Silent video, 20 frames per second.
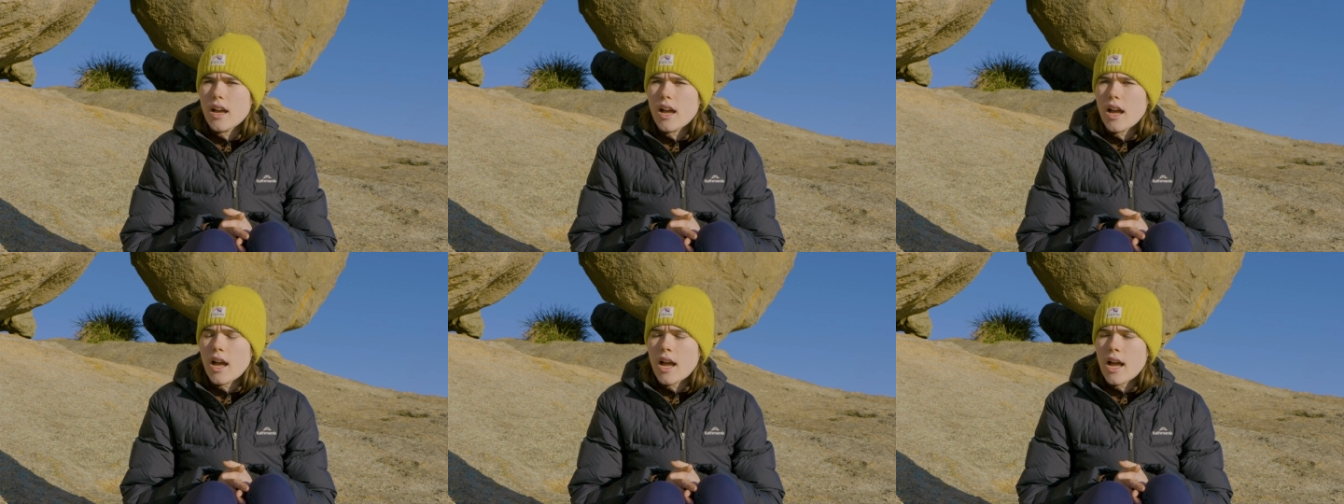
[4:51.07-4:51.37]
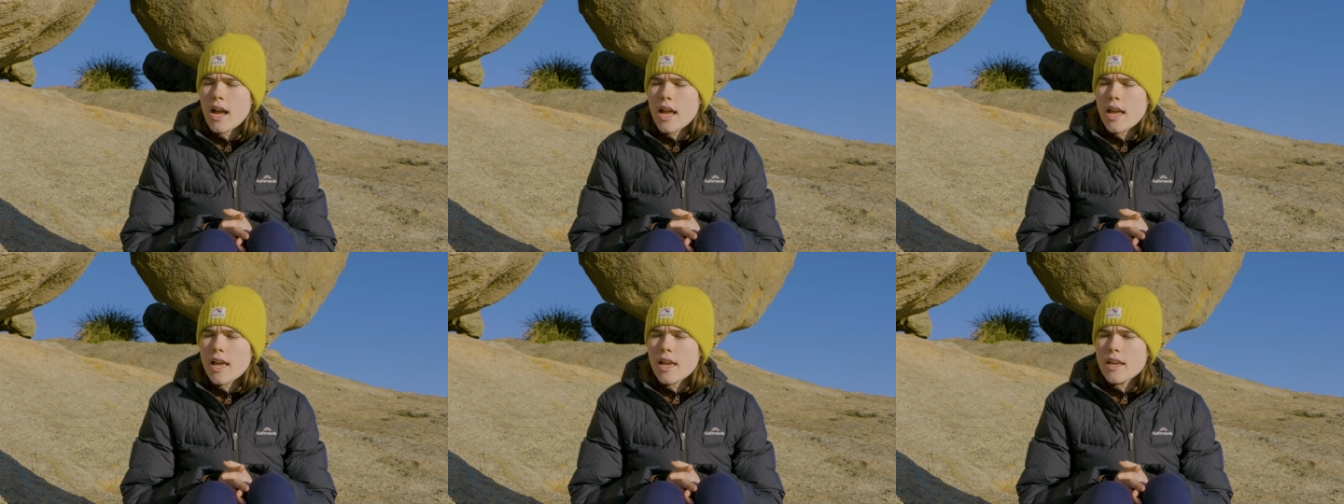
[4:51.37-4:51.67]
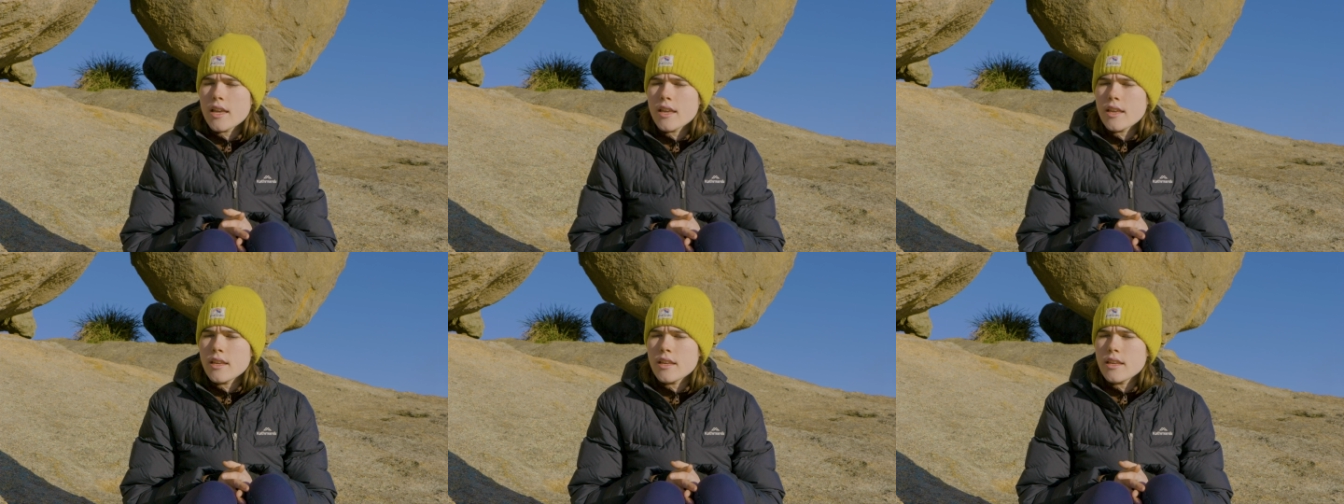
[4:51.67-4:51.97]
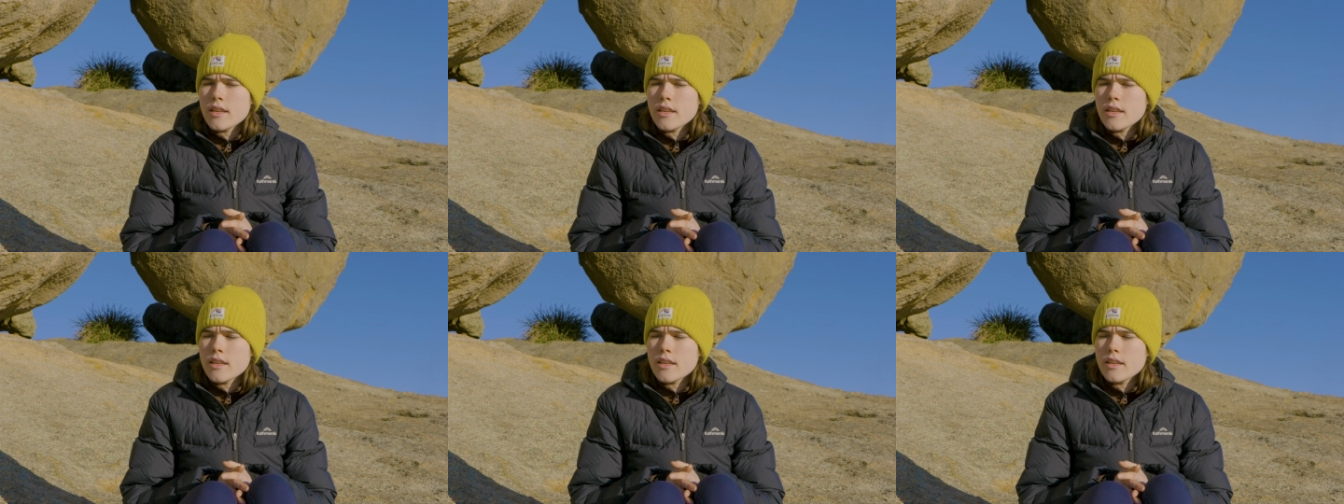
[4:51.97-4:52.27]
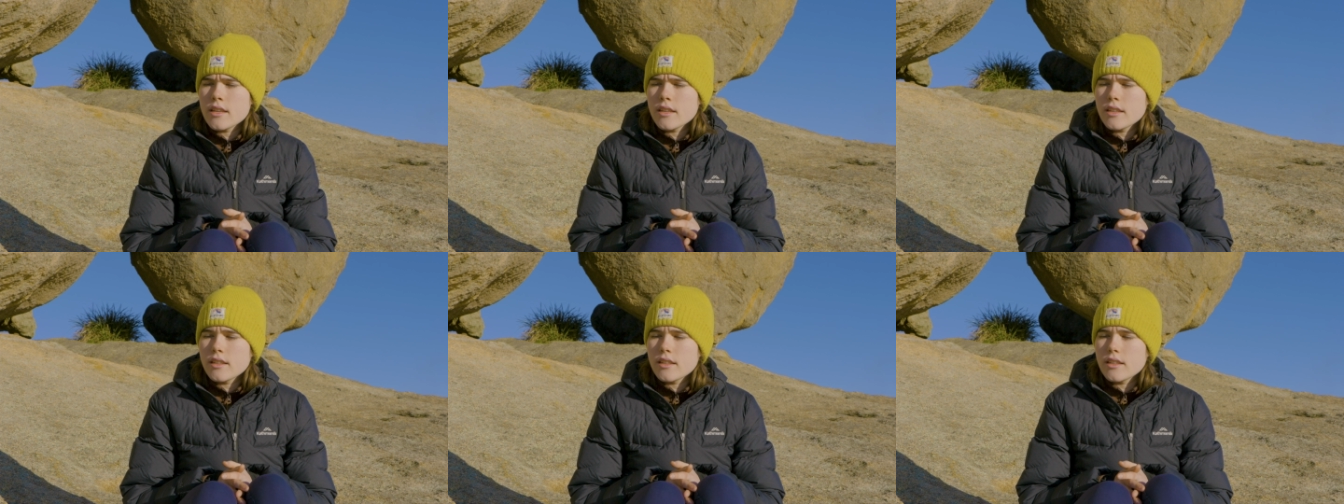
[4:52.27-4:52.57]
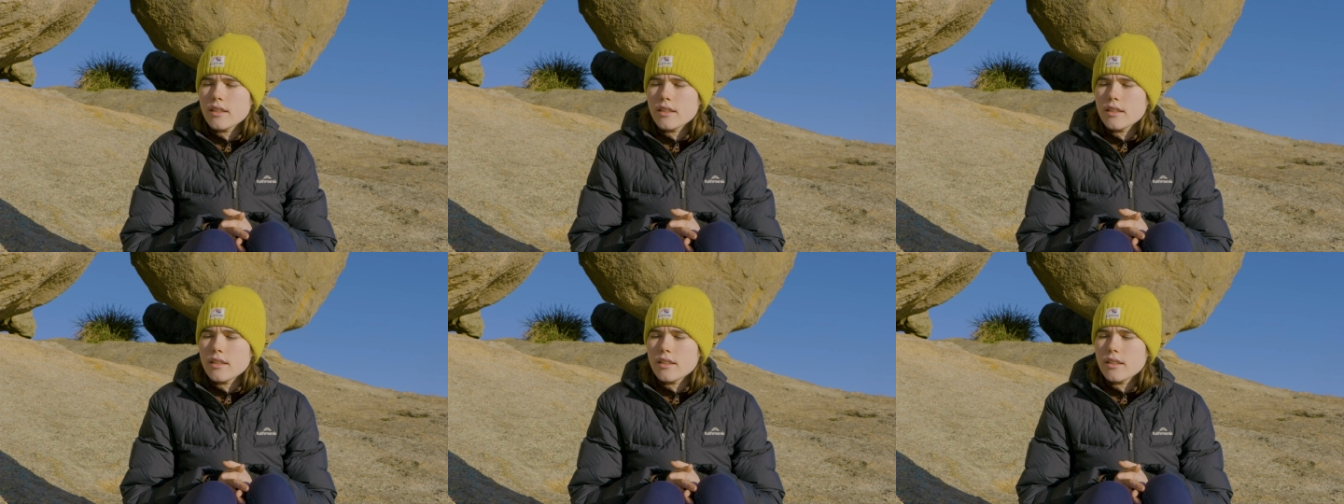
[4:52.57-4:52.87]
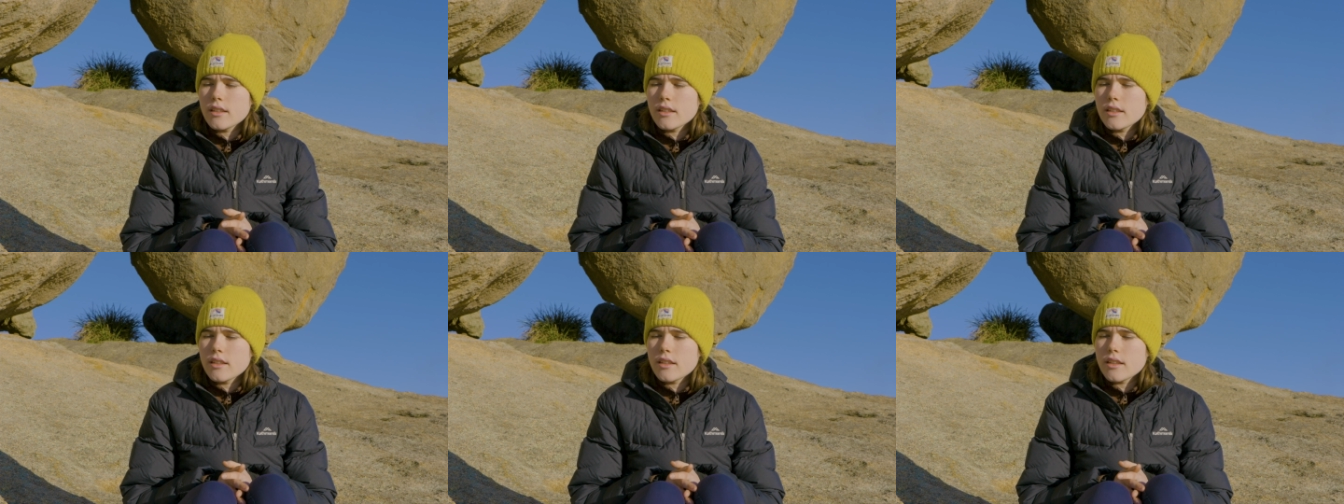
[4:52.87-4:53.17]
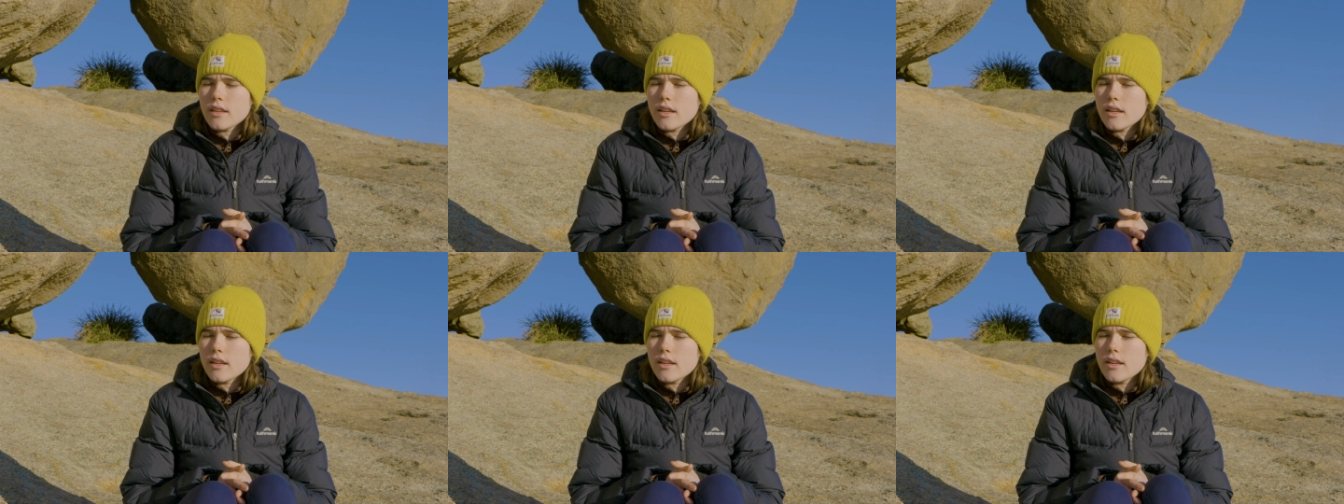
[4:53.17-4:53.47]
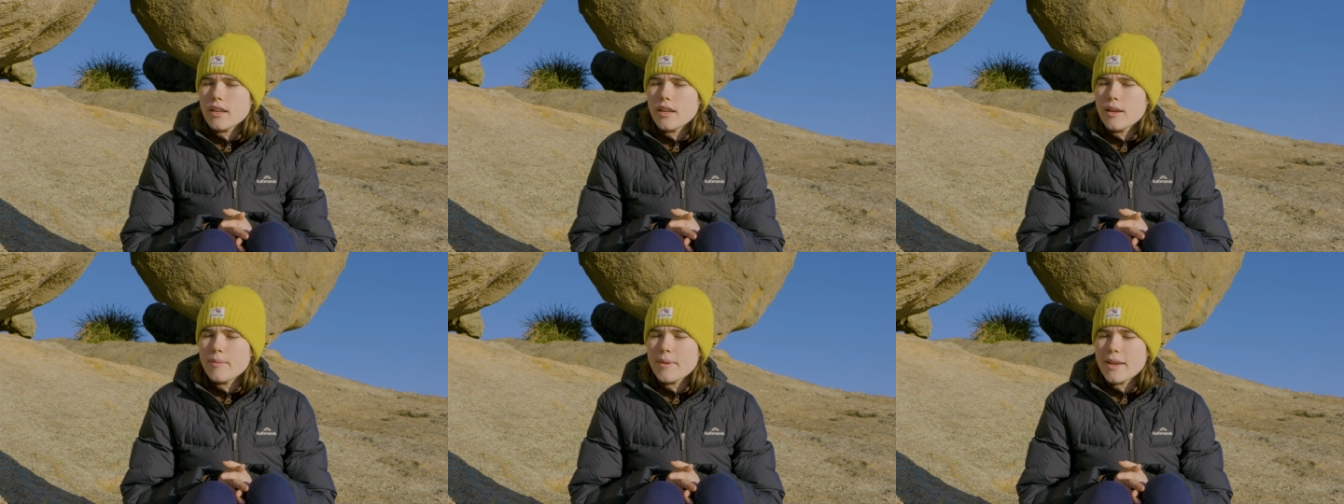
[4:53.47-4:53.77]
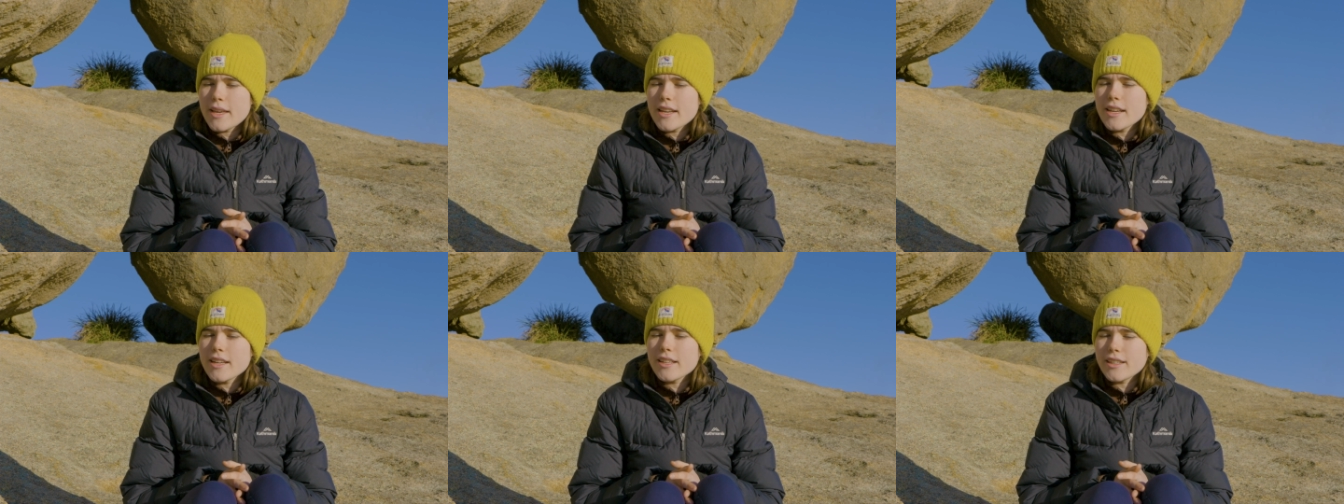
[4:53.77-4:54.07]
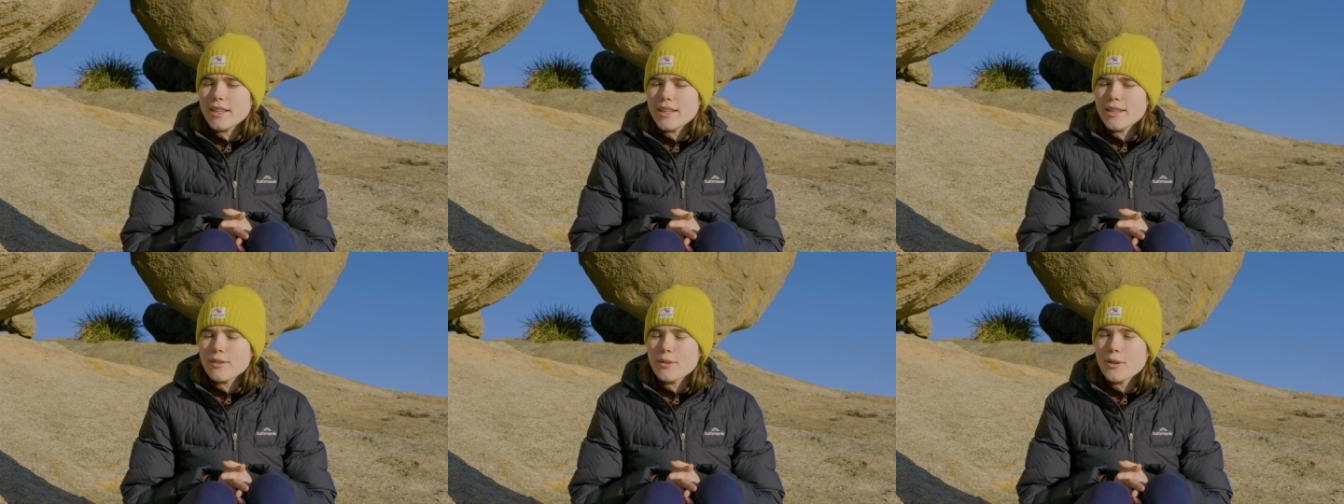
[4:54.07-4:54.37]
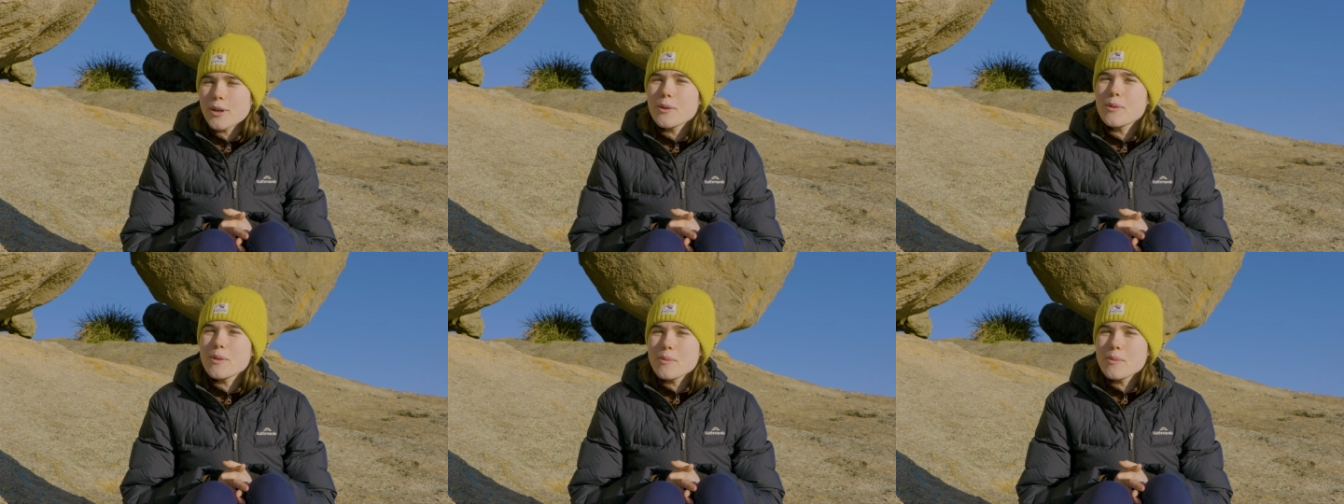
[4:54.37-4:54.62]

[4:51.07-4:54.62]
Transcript: I immediately thought it